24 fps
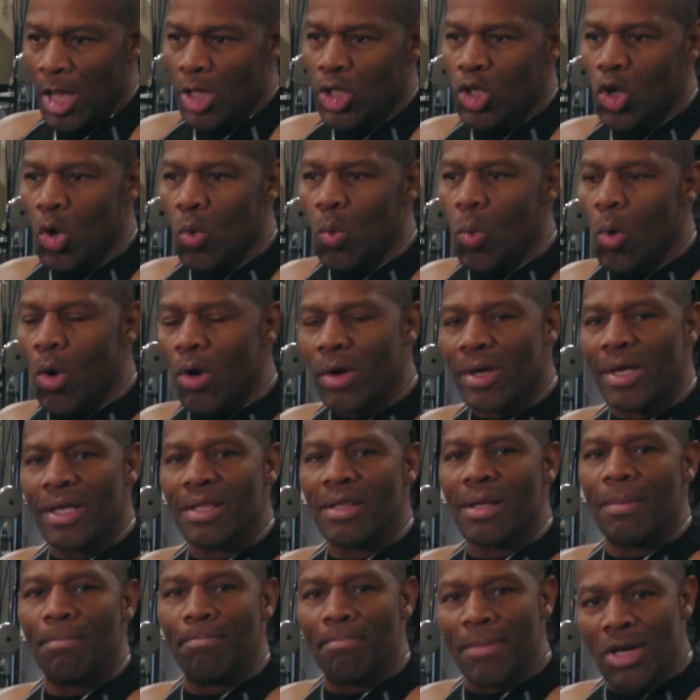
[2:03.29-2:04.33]
you're working
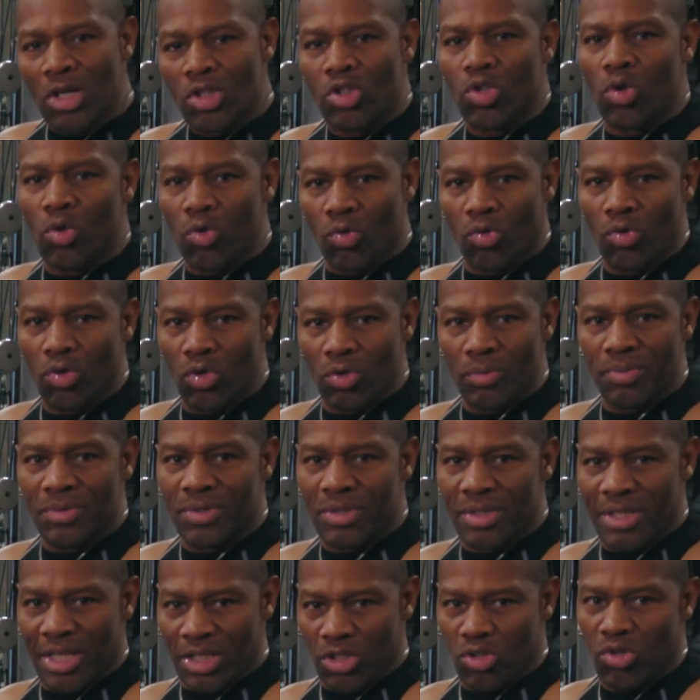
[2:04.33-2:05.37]
the muscle
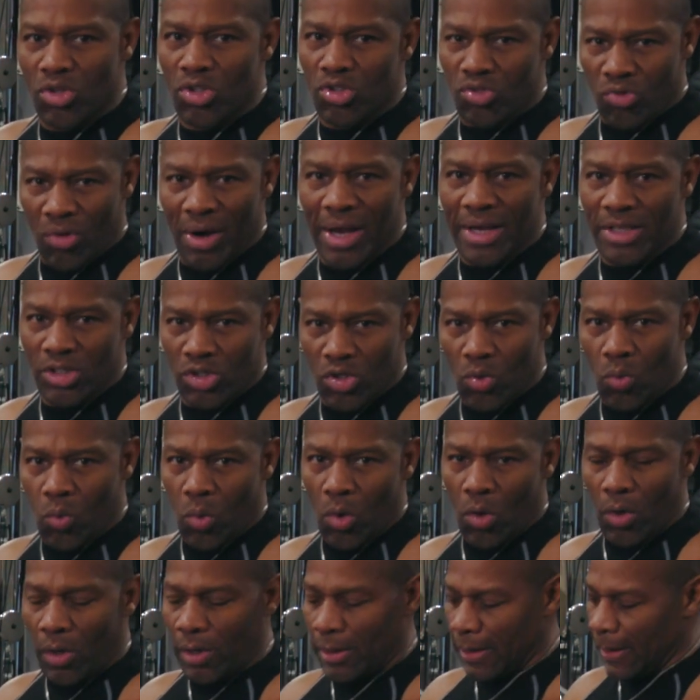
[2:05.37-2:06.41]
groups that you're trying to
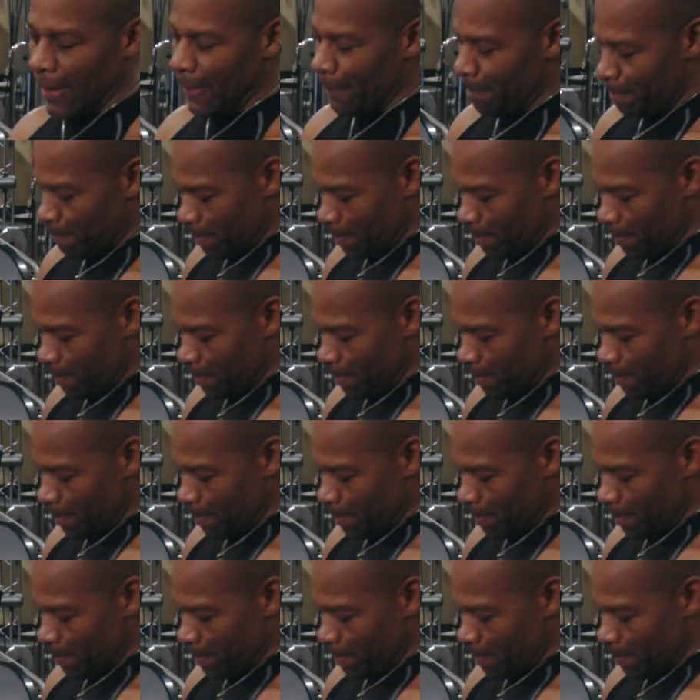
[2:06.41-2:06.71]
work.